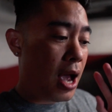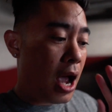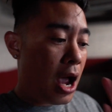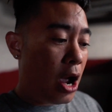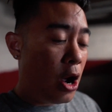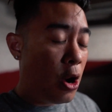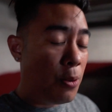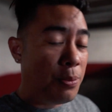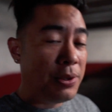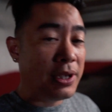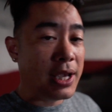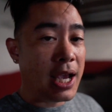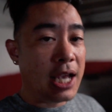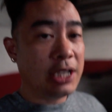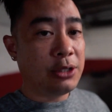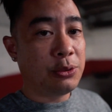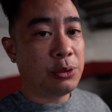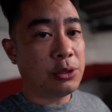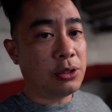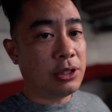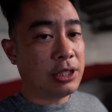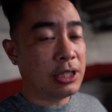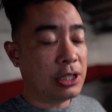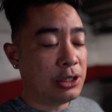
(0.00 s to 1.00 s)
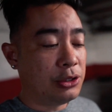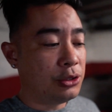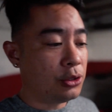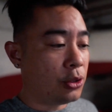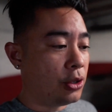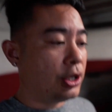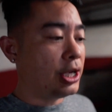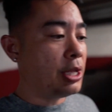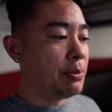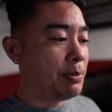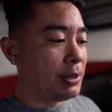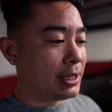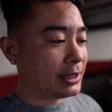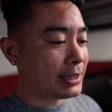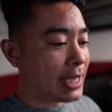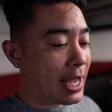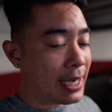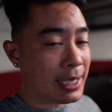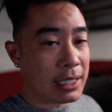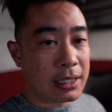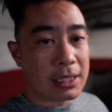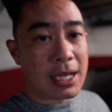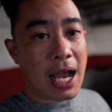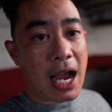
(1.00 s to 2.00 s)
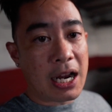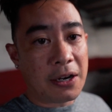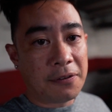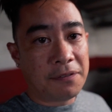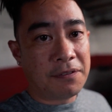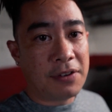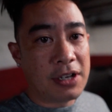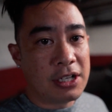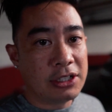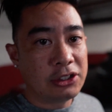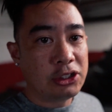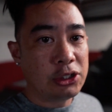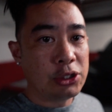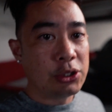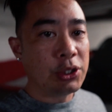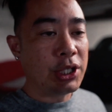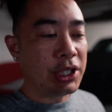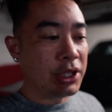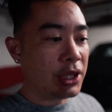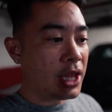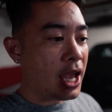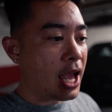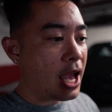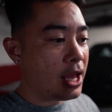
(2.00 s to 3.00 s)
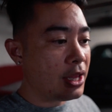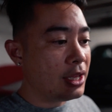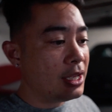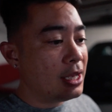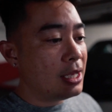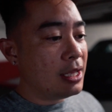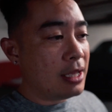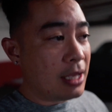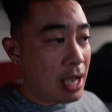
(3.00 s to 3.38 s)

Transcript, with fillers: I hope you guys really enjoyed it because I had a lot of fun shooting that.